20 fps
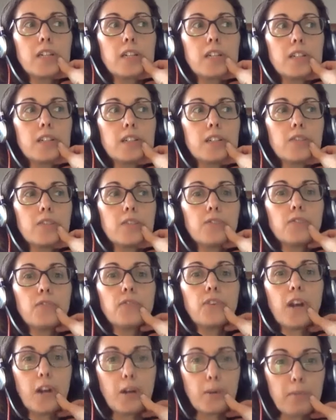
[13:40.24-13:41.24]

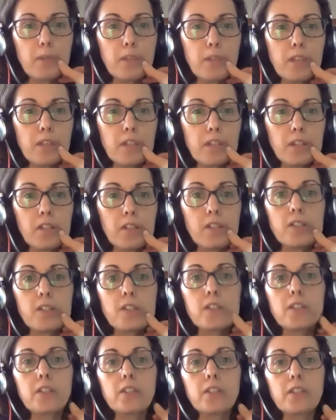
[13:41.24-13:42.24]
farm here
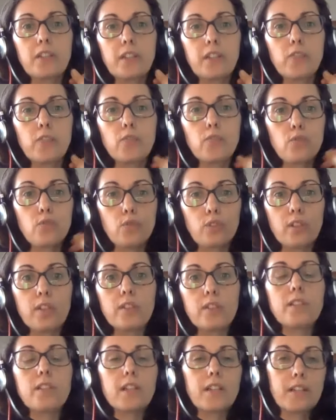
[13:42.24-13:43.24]
that also
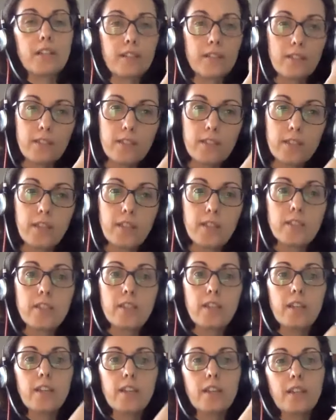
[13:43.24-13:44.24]
does like
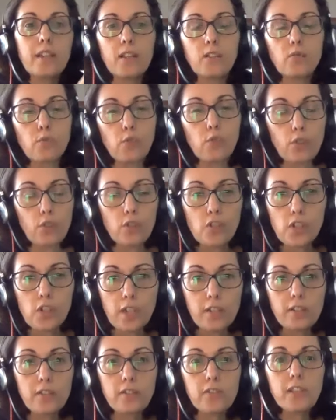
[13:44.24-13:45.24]
CSA and work
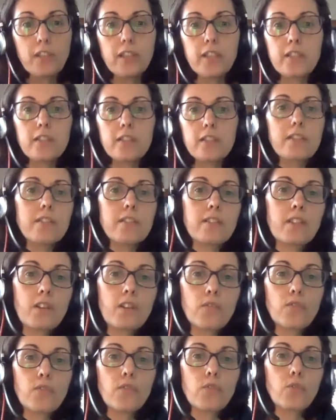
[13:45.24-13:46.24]
shared related
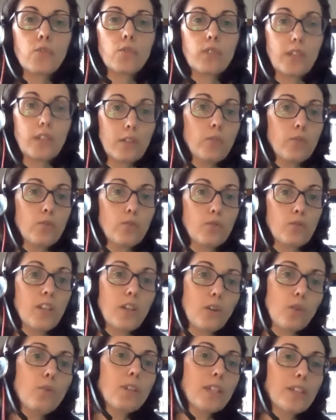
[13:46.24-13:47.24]
stuff. So
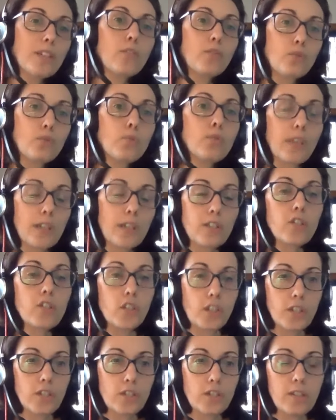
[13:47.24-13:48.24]
they already do
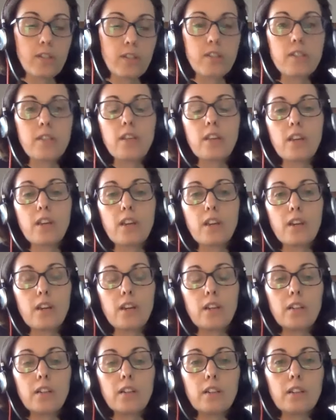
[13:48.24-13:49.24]
exchanges
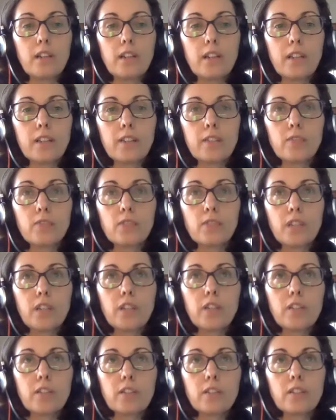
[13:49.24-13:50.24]
and we
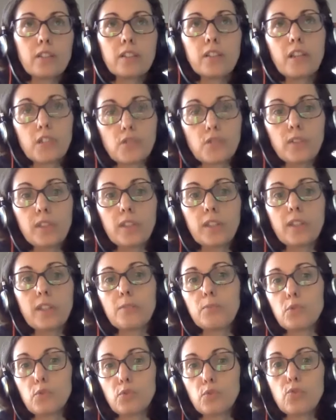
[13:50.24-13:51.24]
are in touch with
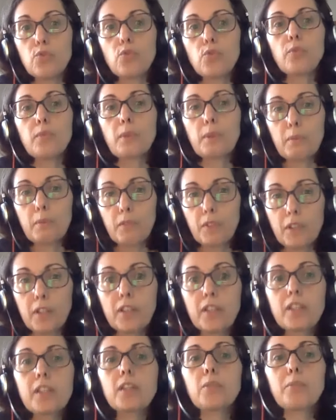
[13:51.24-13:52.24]
them too. So maybe we are
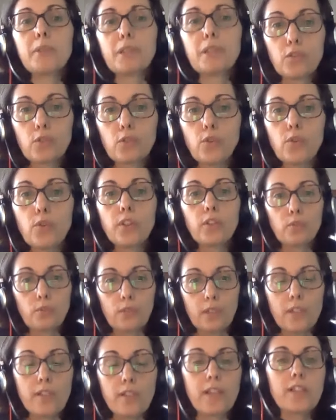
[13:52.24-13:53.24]
thinking about going to
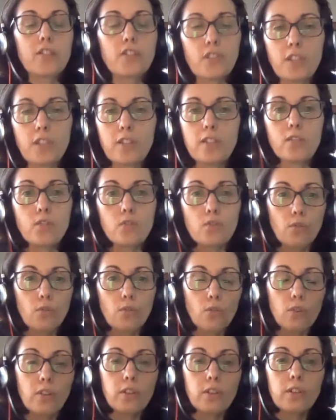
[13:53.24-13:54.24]
their exchanges.
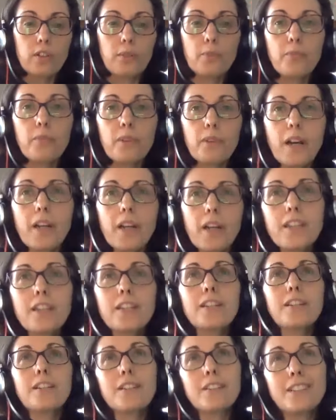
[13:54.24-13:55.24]
So I
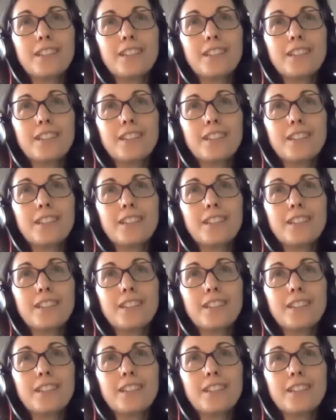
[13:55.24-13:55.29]
think